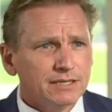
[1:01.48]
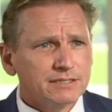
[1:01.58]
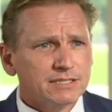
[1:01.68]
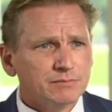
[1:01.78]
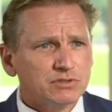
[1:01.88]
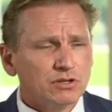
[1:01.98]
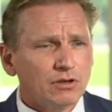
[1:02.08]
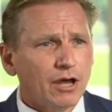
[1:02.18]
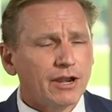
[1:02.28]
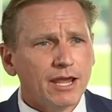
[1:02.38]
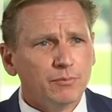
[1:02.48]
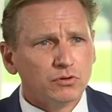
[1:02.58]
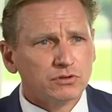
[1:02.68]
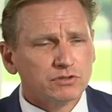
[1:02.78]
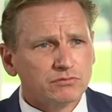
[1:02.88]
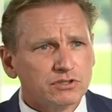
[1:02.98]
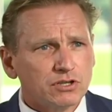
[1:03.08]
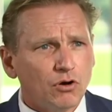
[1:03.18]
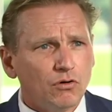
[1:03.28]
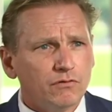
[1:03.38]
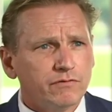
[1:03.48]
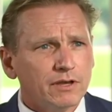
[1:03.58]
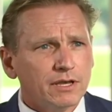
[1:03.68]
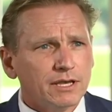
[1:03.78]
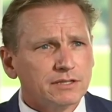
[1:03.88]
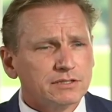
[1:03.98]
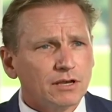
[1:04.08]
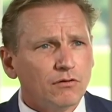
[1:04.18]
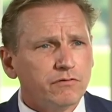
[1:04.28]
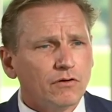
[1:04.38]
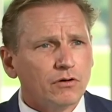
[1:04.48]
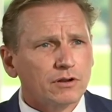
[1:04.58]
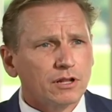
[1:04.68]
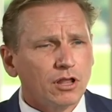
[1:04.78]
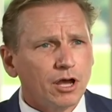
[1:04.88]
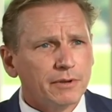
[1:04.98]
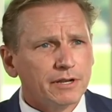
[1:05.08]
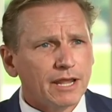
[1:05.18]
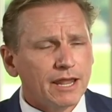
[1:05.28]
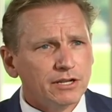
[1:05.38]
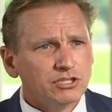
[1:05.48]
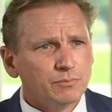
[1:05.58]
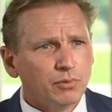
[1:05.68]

seems unable to resolve itself on climate and energy